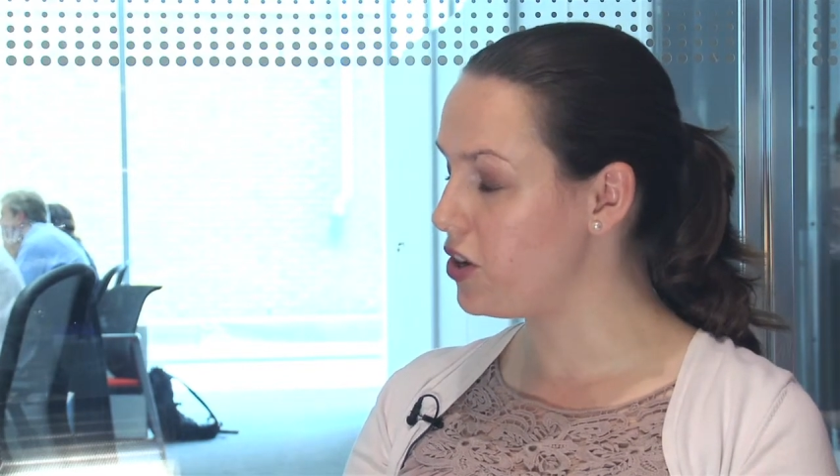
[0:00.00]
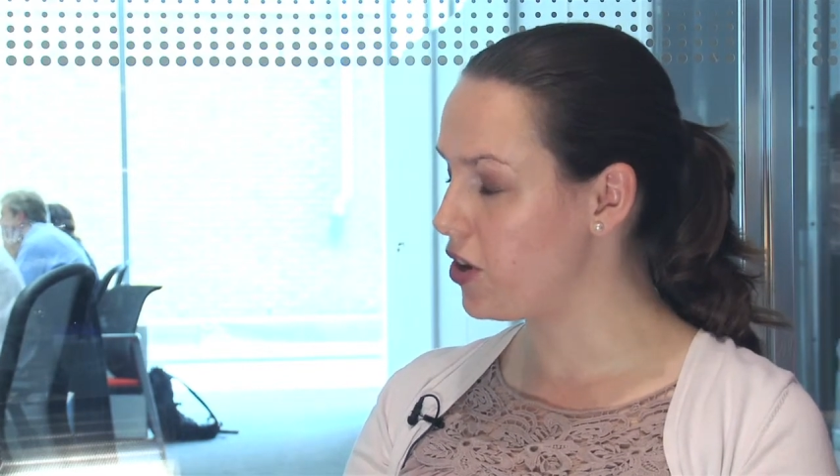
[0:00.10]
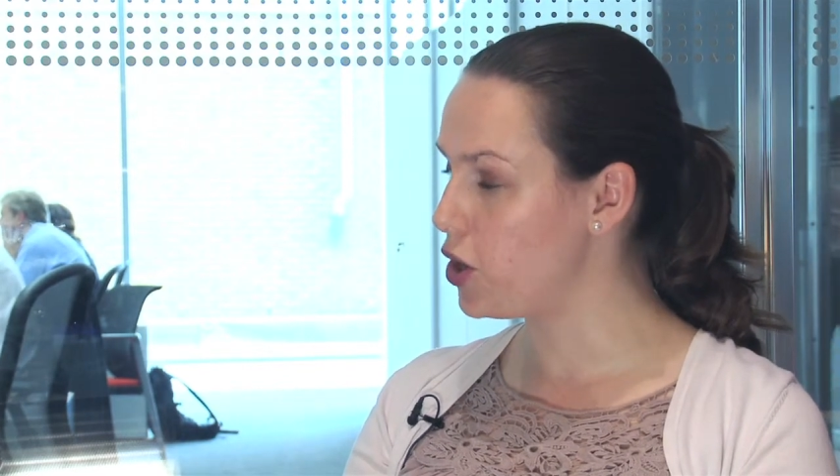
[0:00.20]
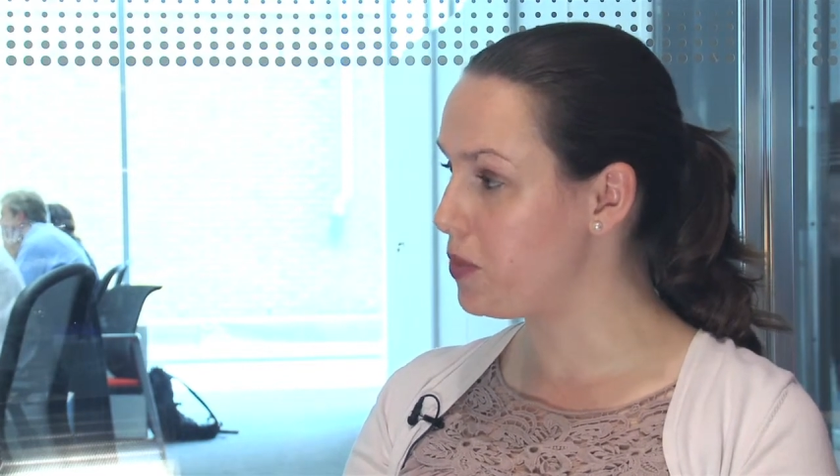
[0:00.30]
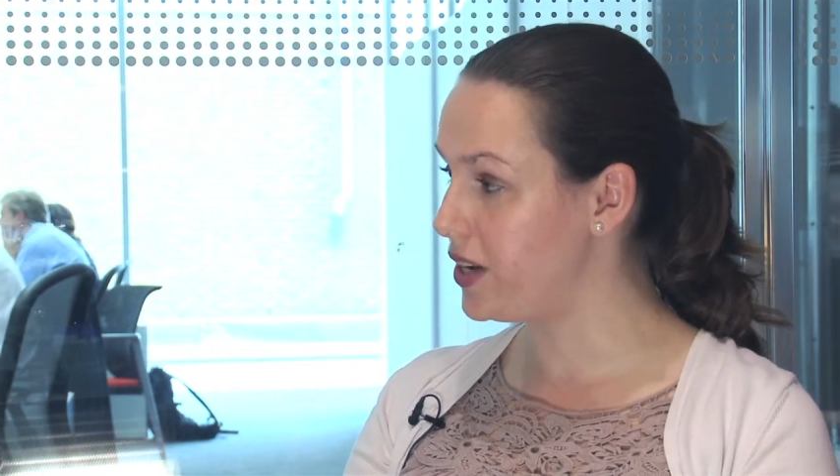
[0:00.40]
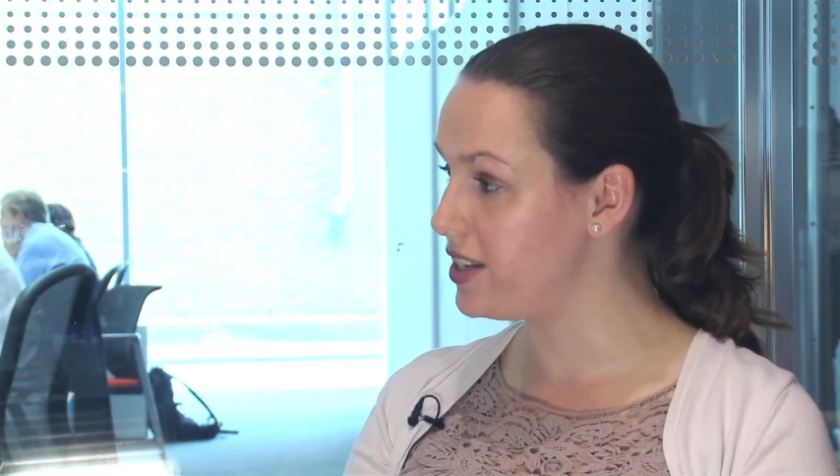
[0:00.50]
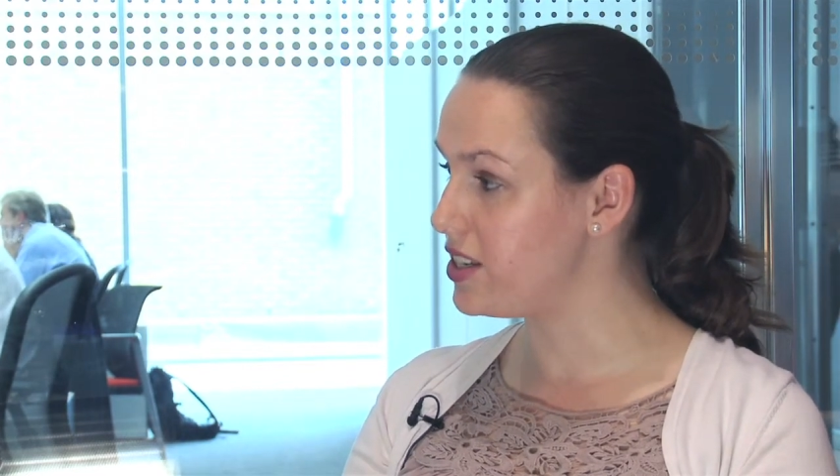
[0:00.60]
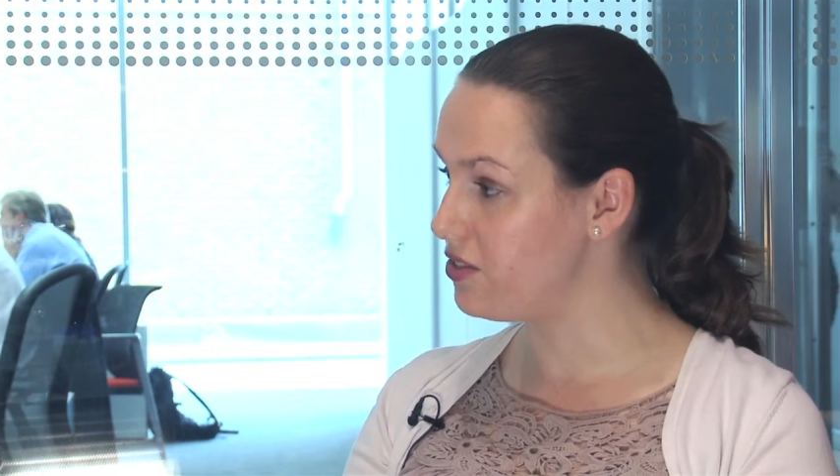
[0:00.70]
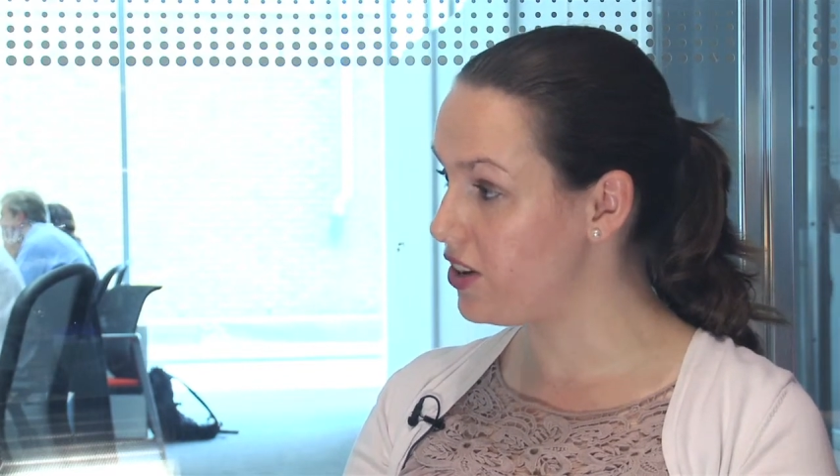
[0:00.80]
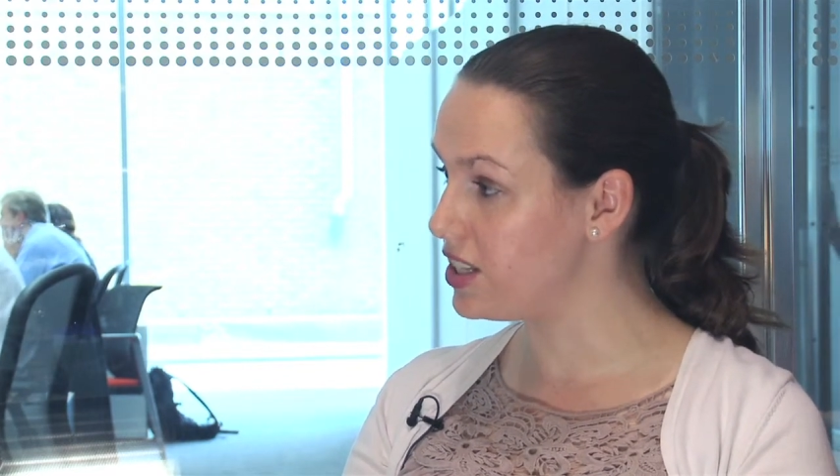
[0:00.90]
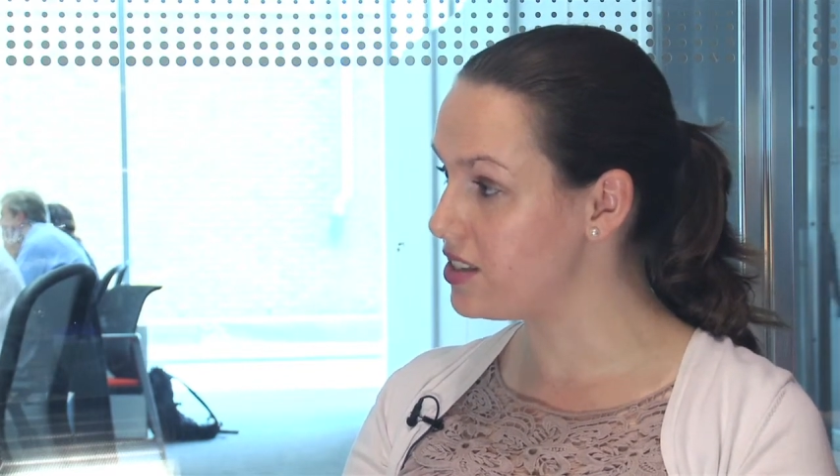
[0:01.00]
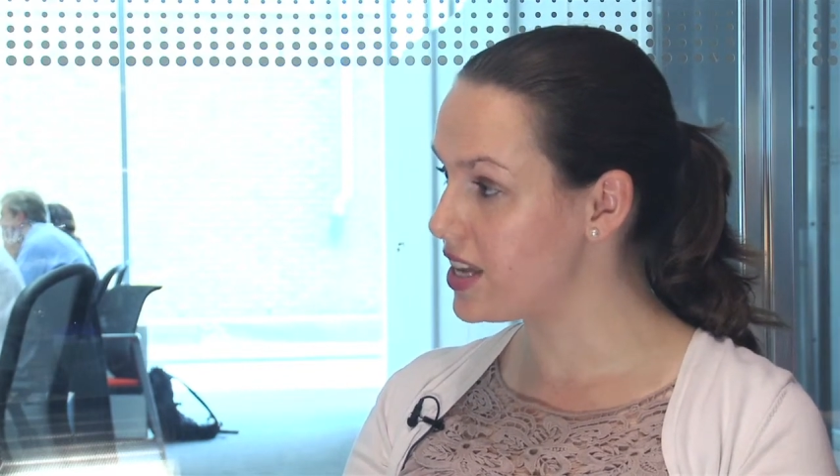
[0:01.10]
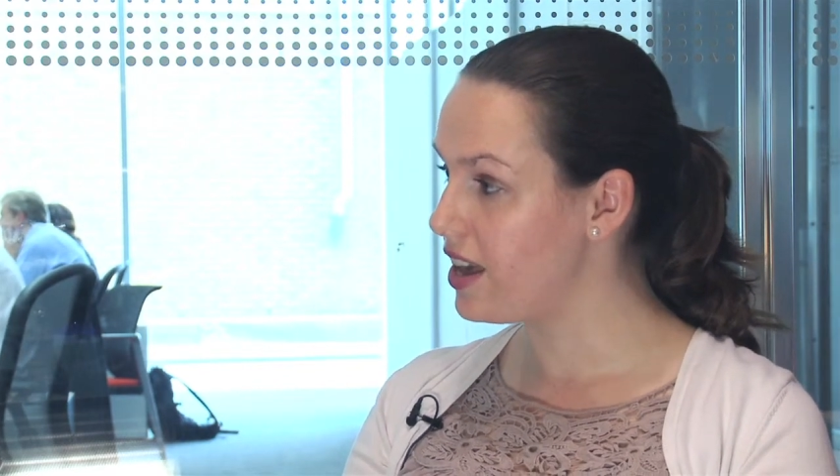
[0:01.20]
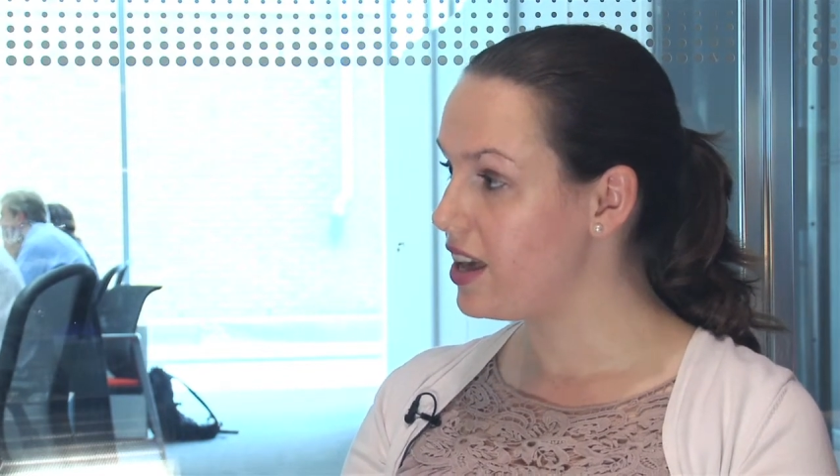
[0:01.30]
over open-ended funds,